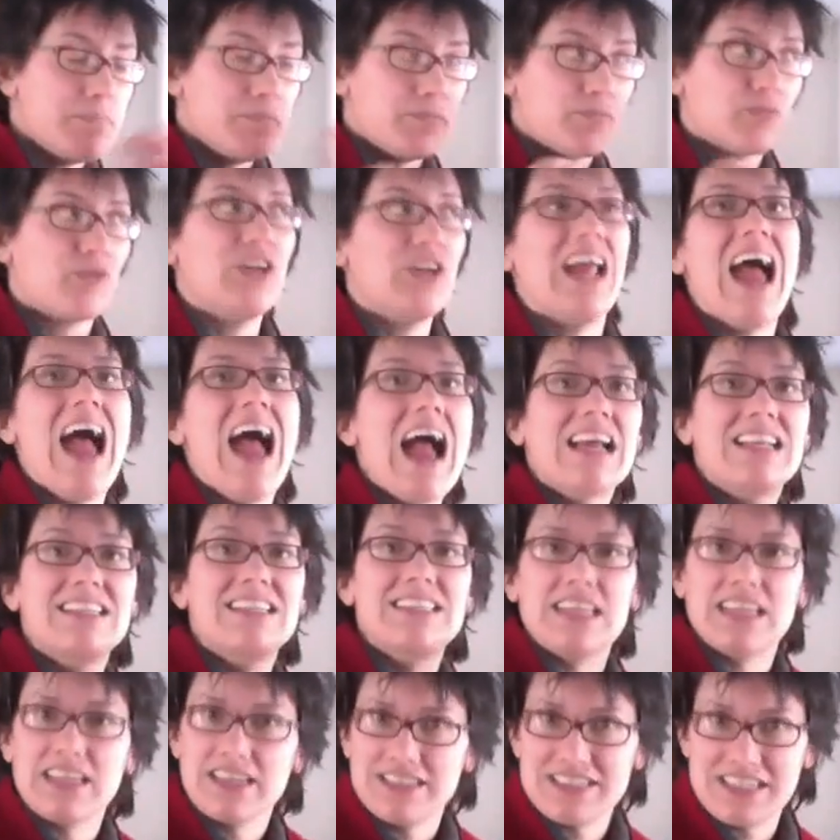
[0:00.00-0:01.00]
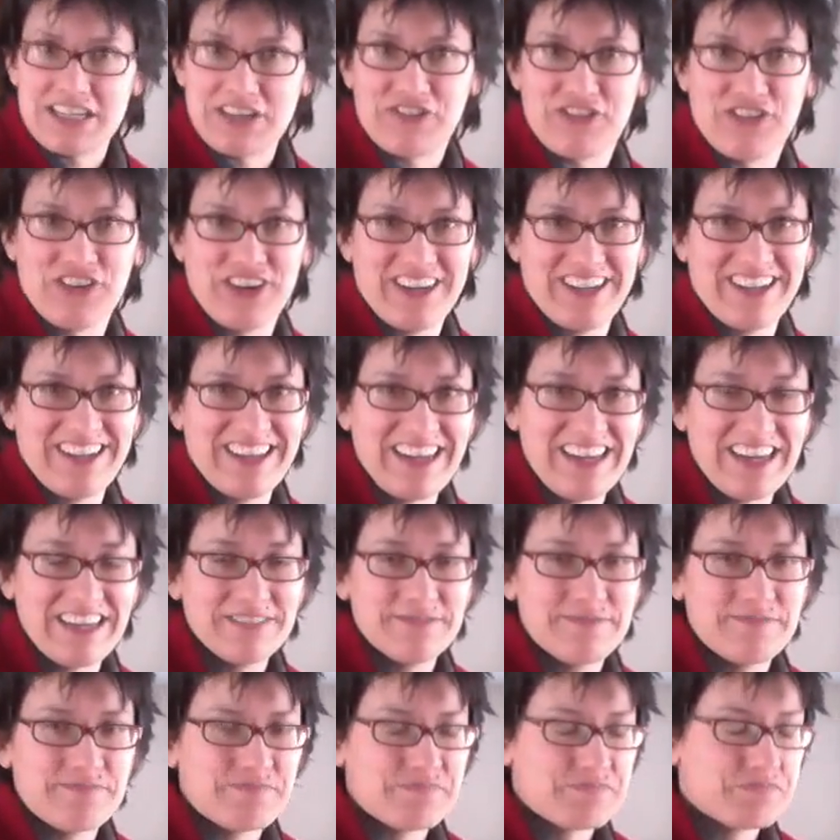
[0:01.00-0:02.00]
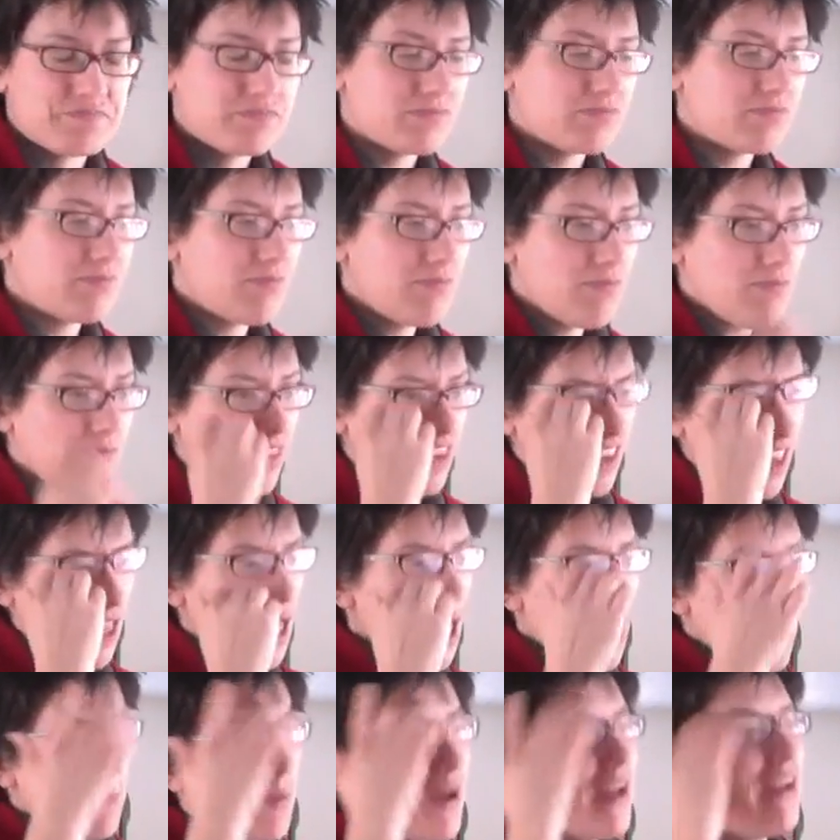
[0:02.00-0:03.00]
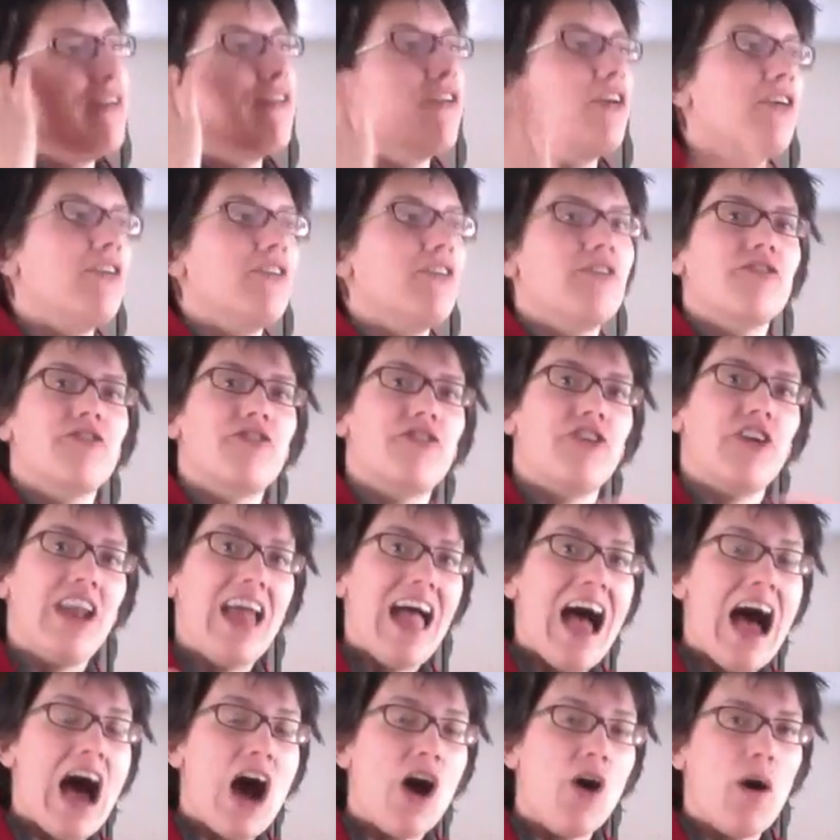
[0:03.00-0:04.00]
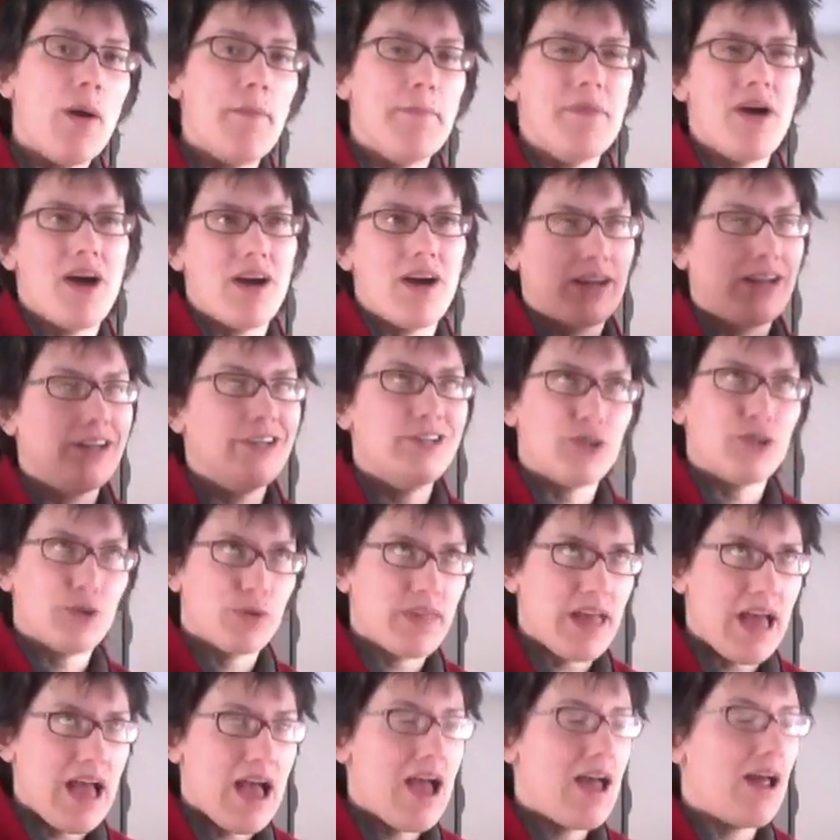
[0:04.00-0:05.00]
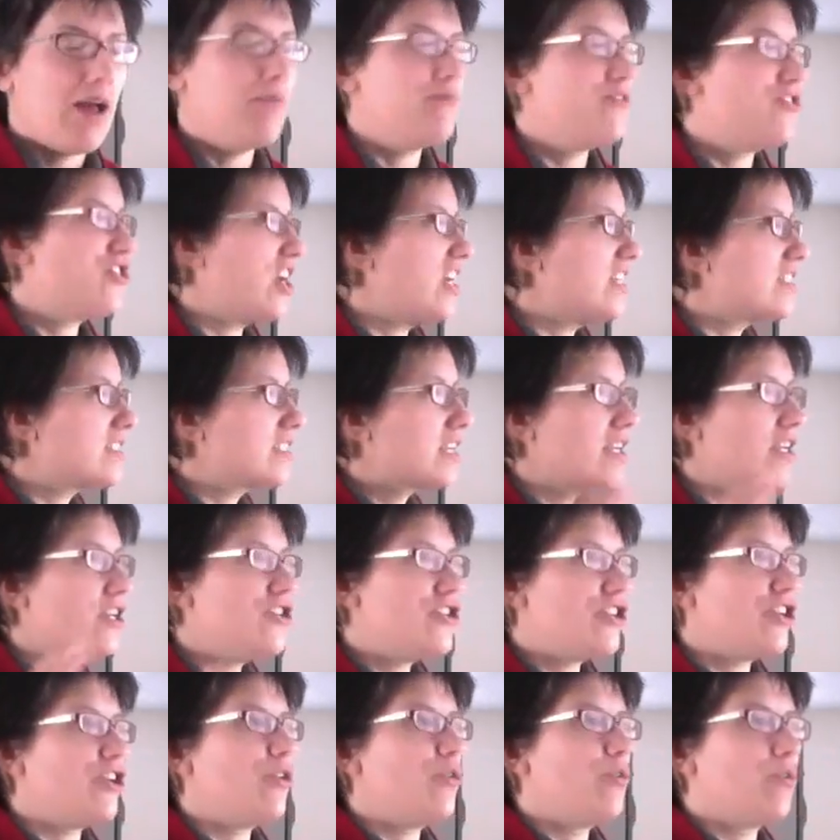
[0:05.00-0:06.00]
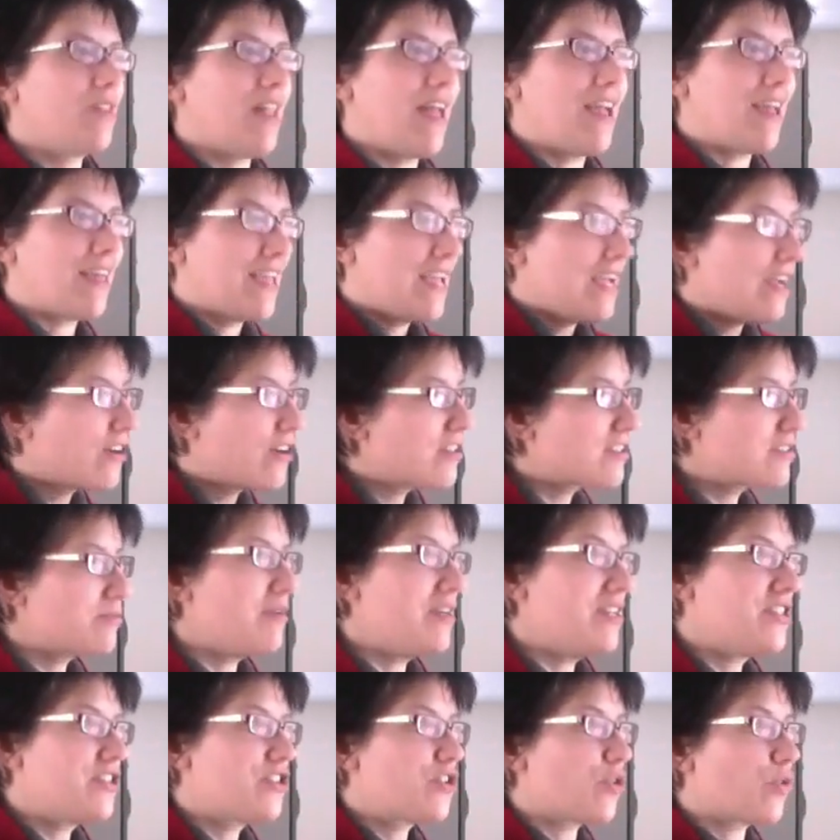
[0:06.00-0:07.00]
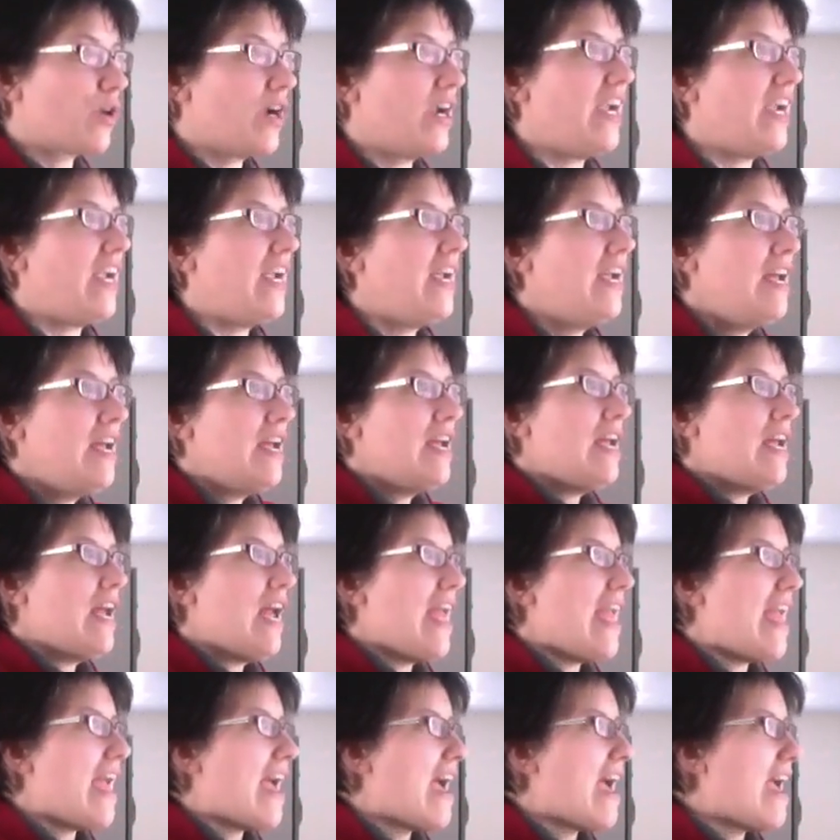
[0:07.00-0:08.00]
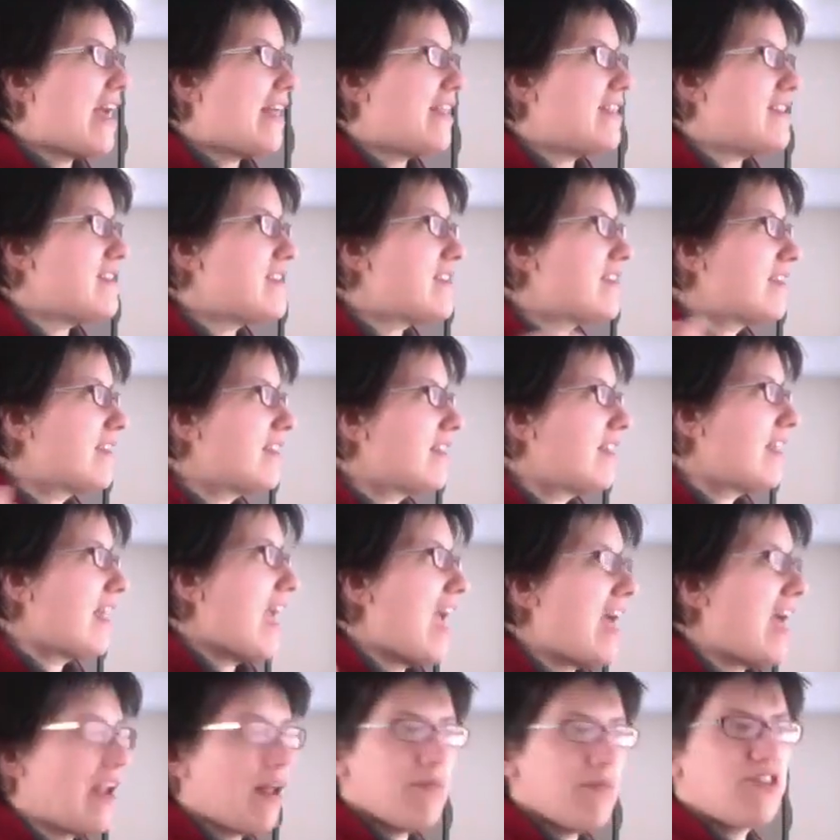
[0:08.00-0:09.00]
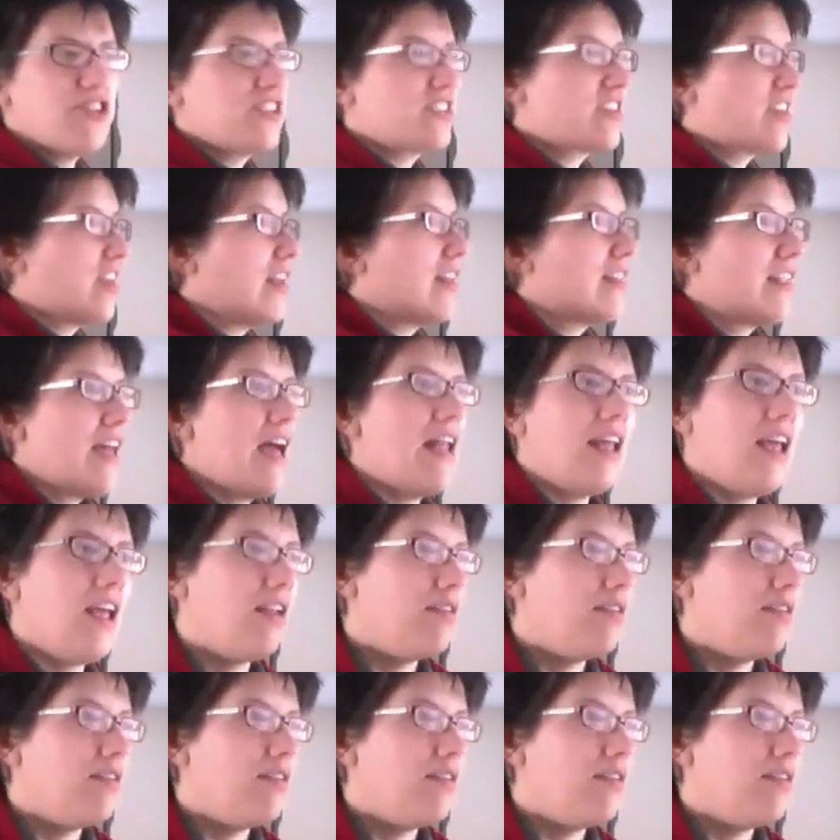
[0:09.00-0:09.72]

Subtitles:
reacting differently. But for now, I'm not going to do that. I'm just going to do like, here's my story, and I'm just going to let